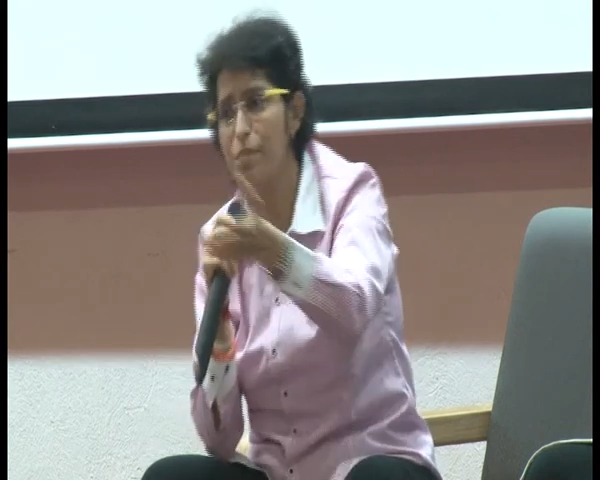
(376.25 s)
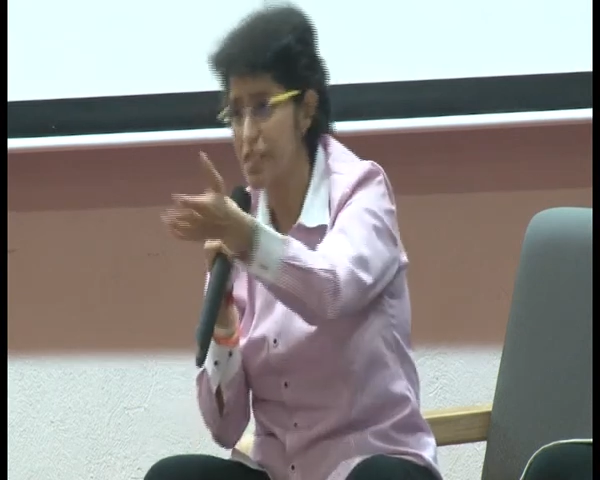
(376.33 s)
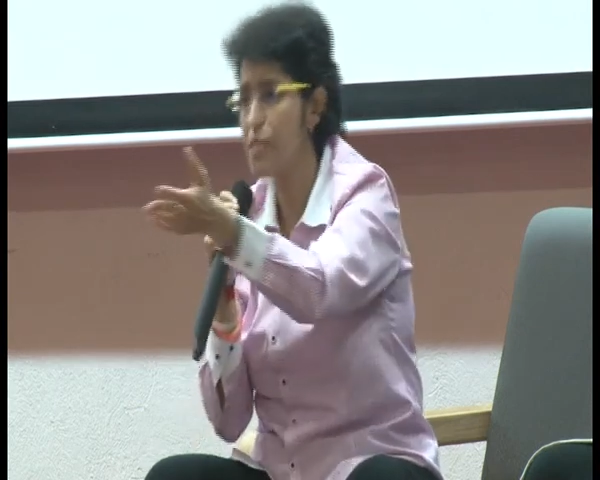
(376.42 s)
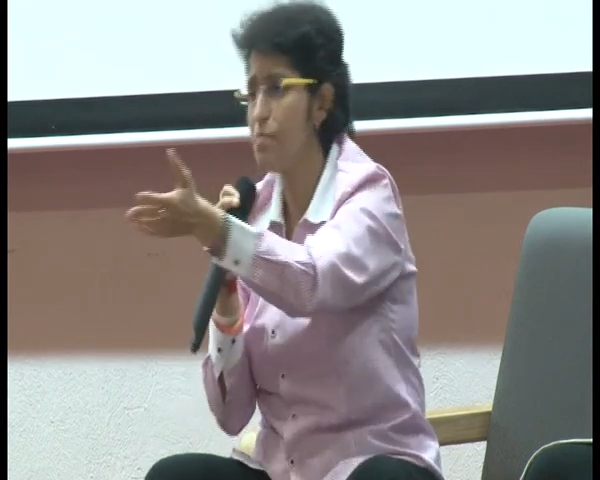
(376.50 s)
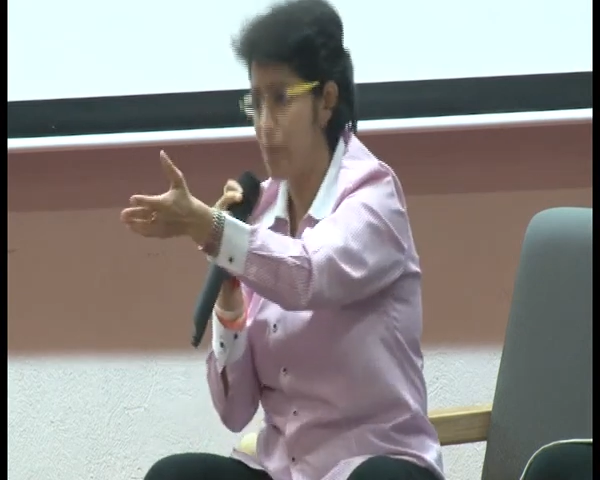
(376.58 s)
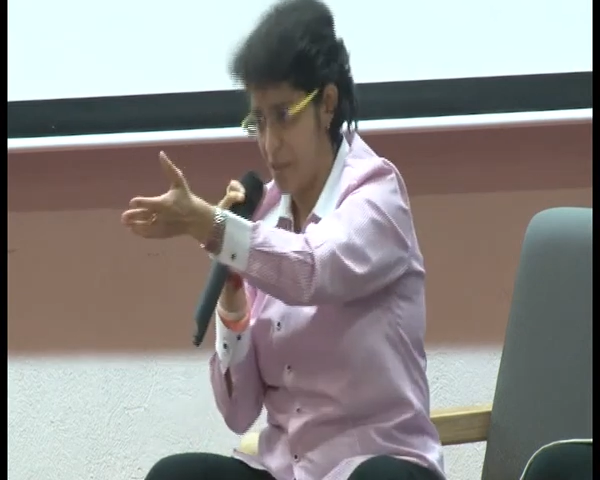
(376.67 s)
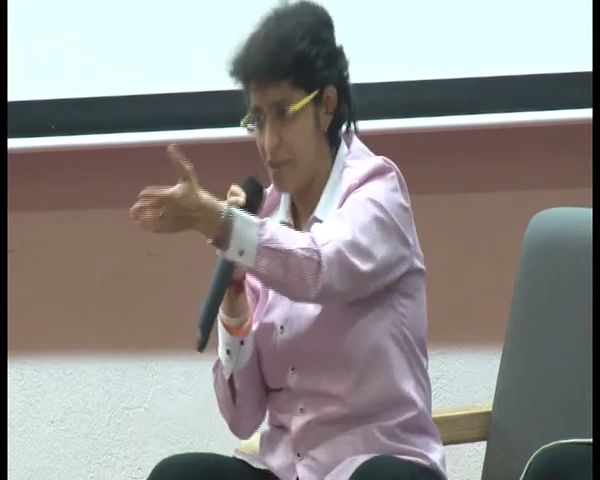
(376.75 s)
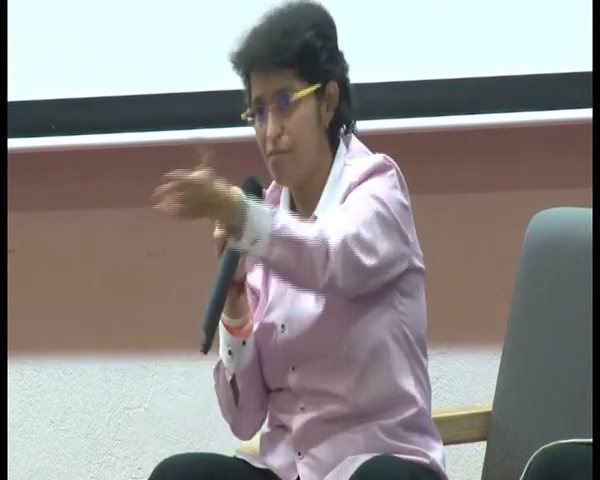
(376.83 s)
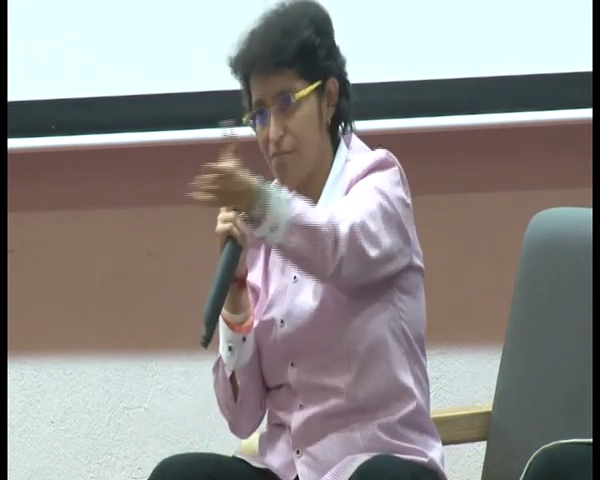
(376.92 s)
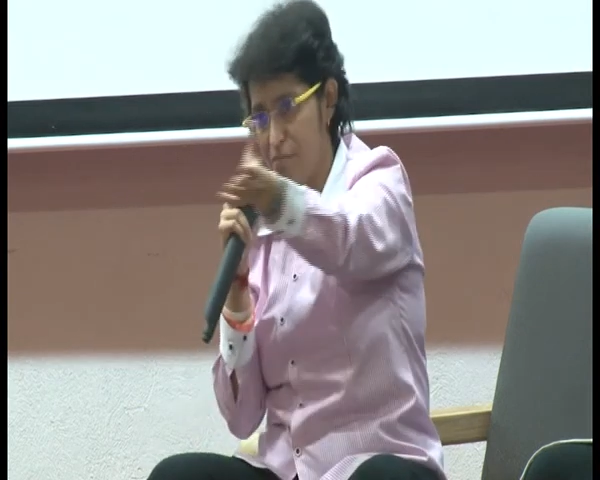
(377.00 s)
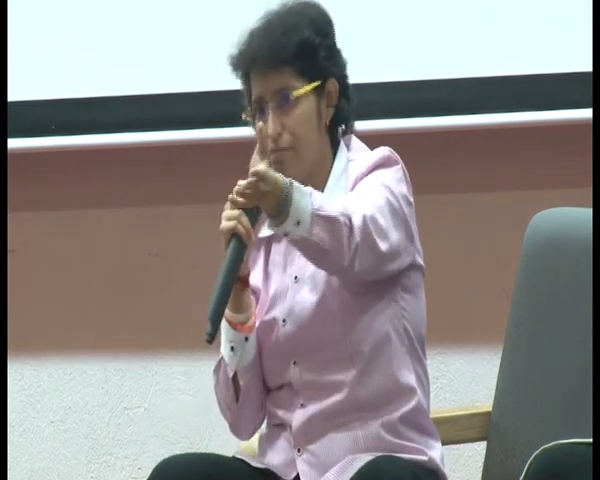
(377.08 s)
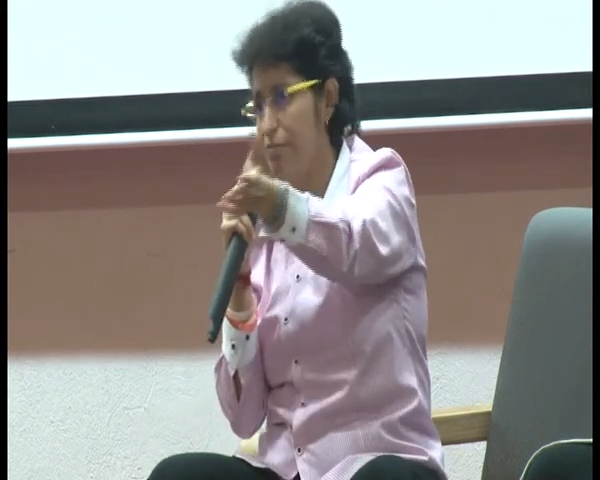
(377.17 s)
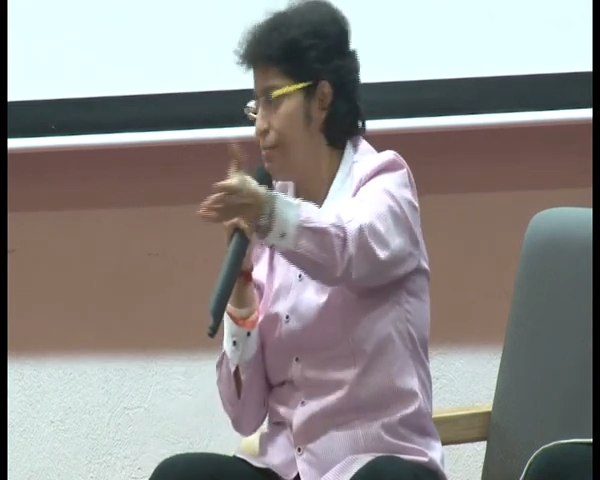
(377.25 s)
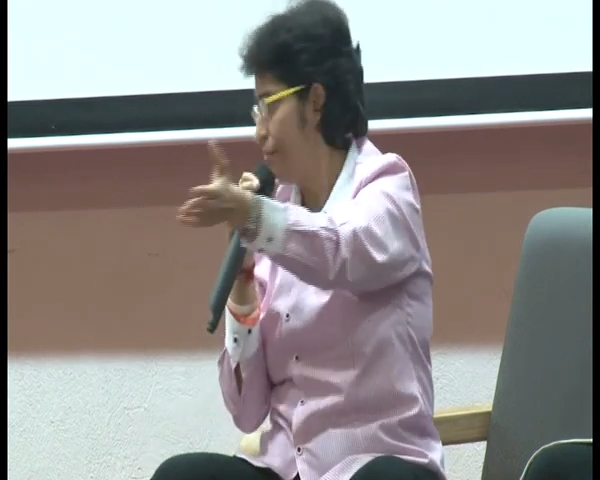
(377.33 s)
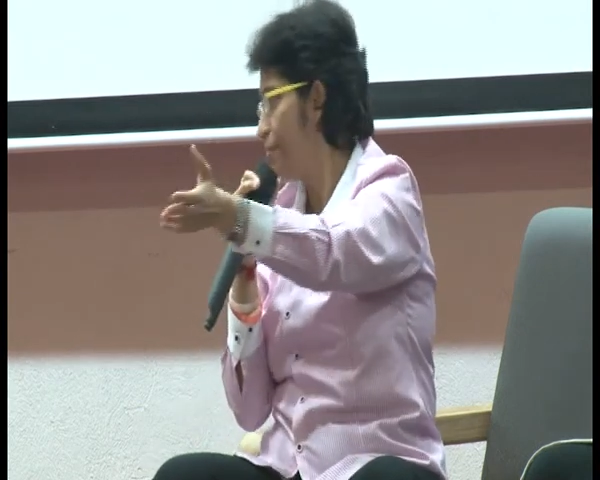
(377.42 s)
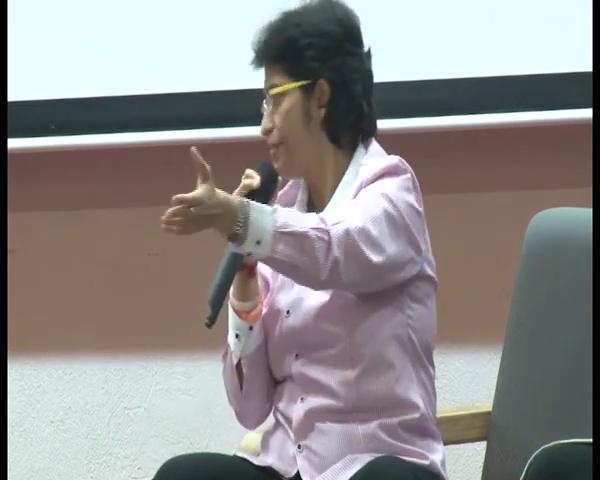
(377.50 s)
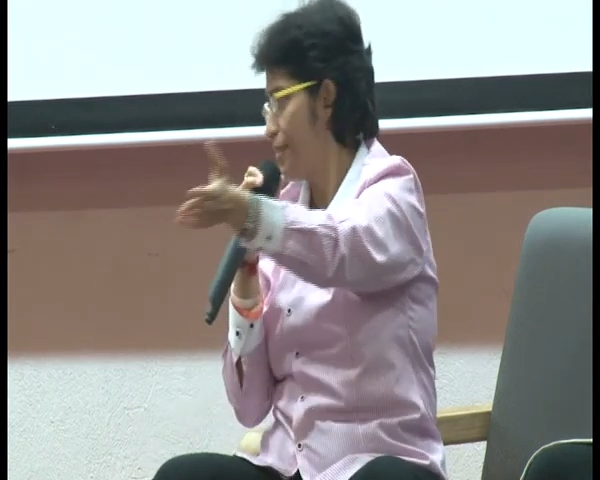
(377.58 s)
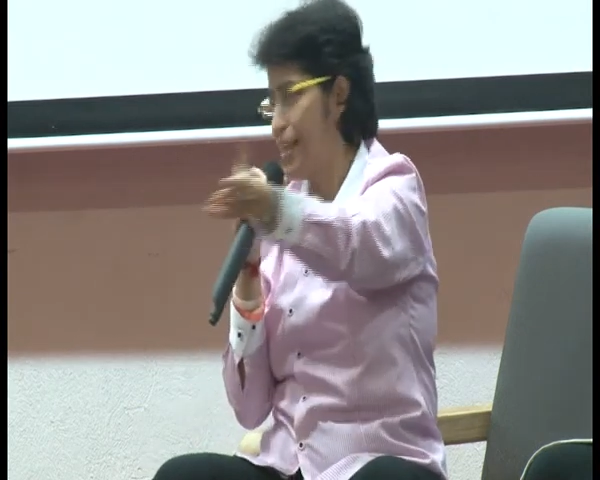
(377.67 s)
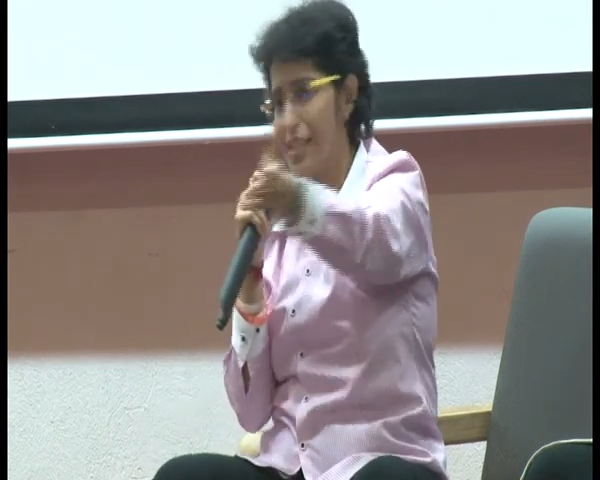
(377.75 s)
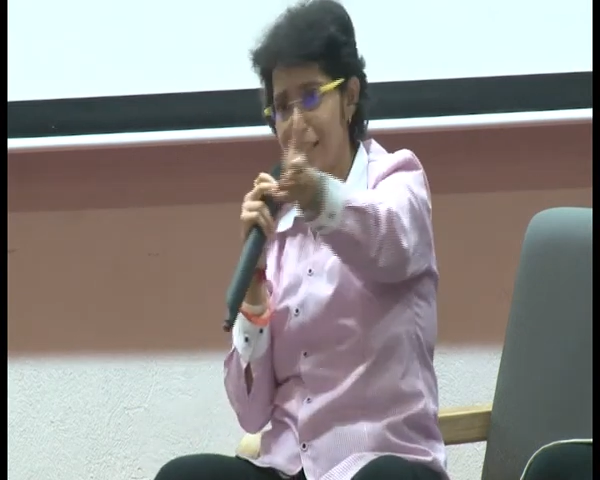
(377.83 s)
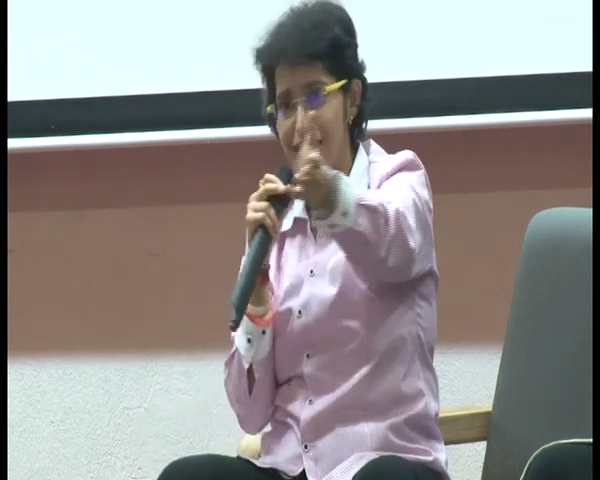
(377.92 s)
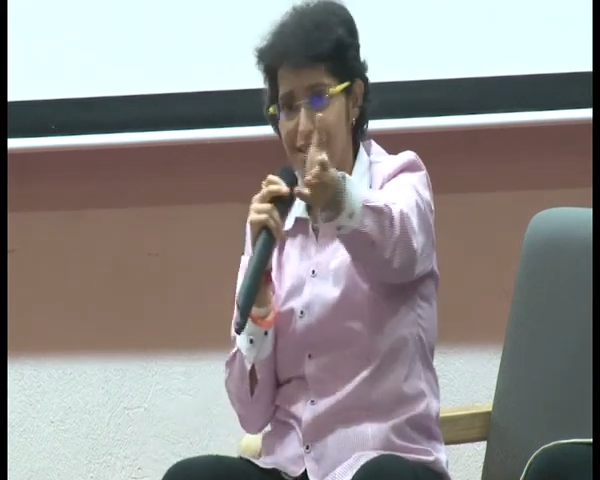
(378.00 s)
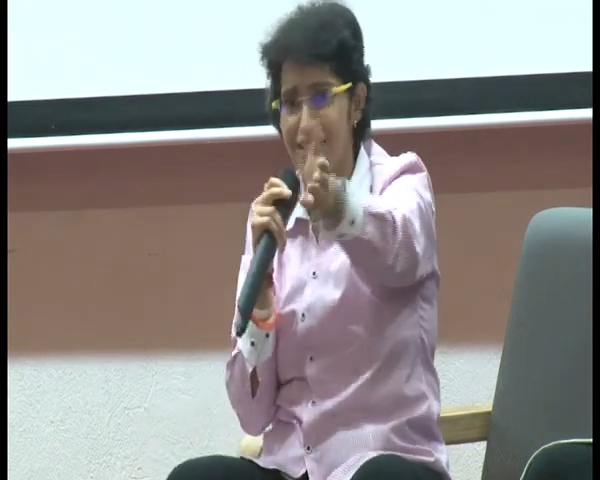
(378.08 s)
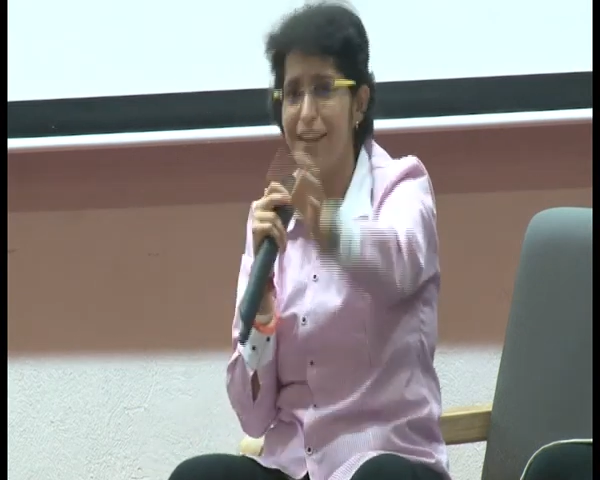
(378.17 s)
KISS yani keep it simple.
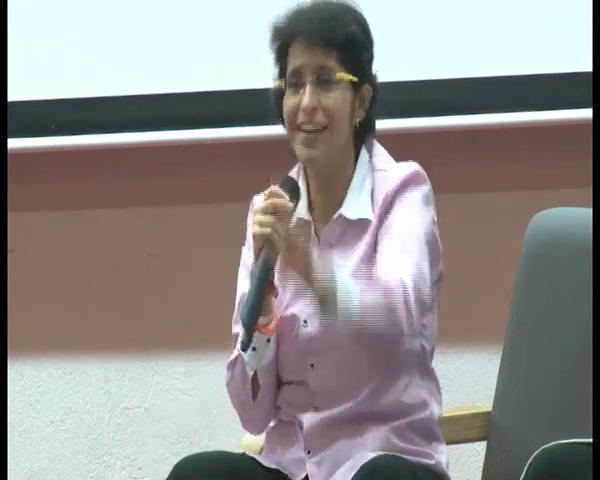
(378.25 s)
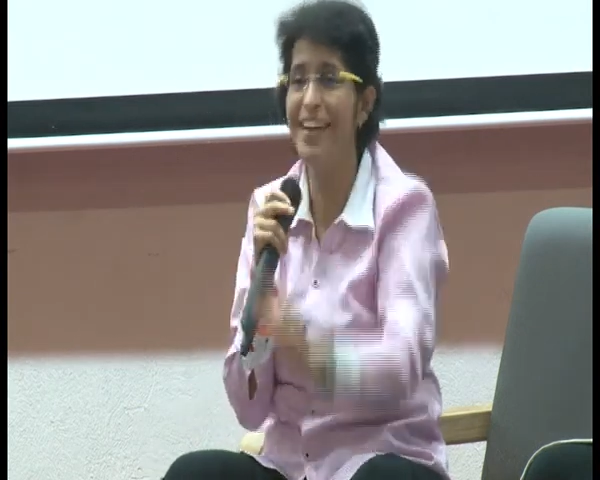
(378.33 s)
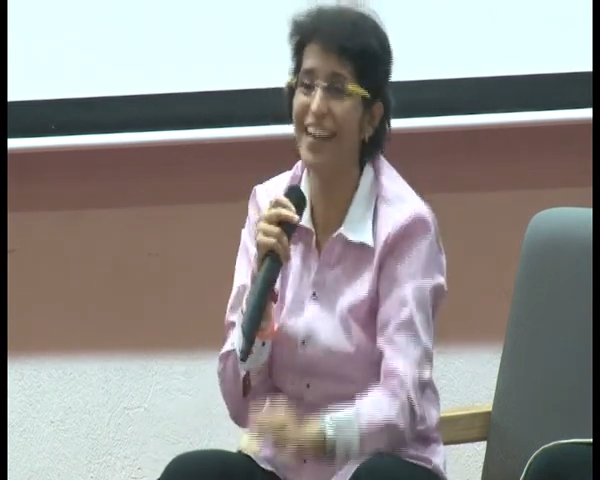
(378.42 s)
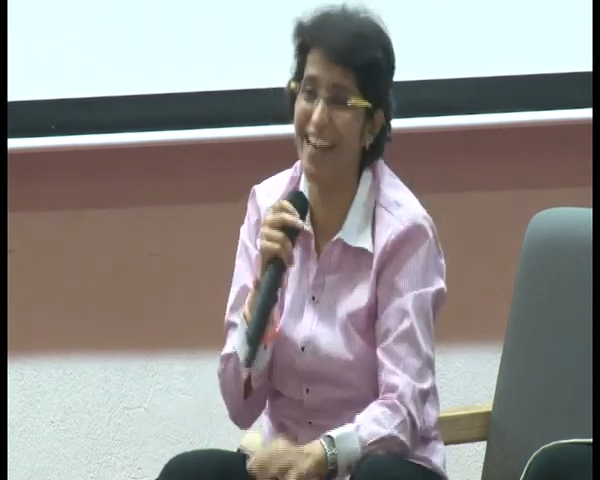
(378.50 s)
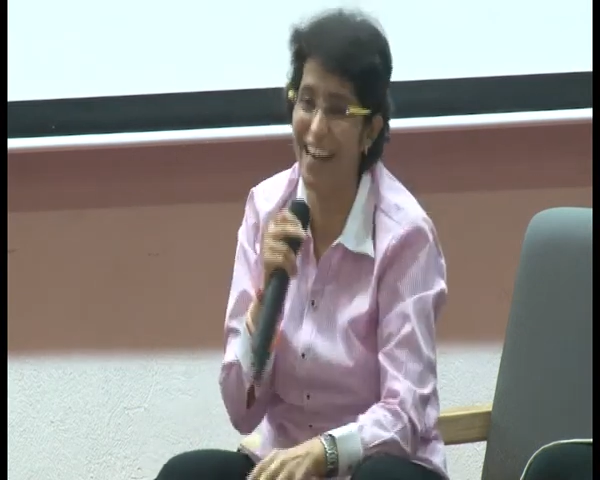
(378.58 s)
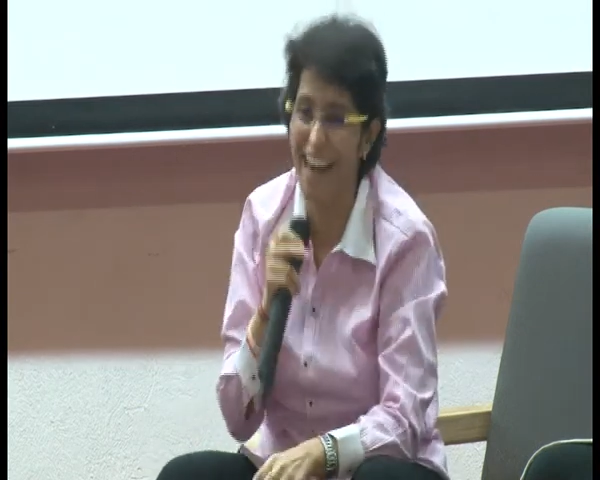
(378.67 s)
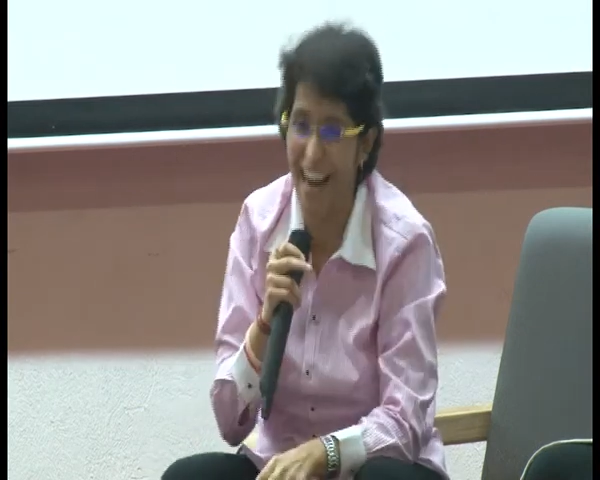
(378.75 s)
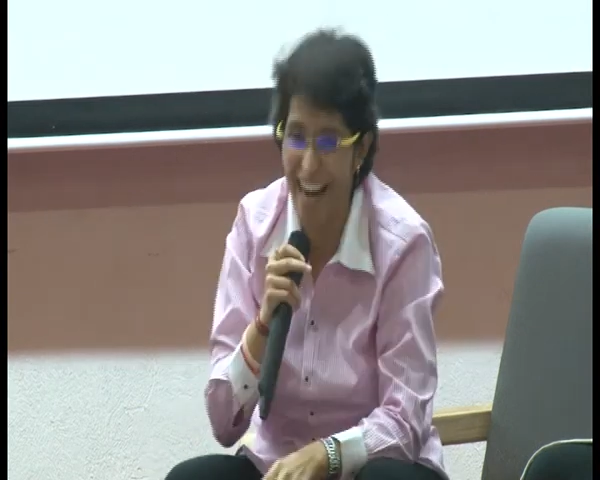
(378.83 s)
That's KISS.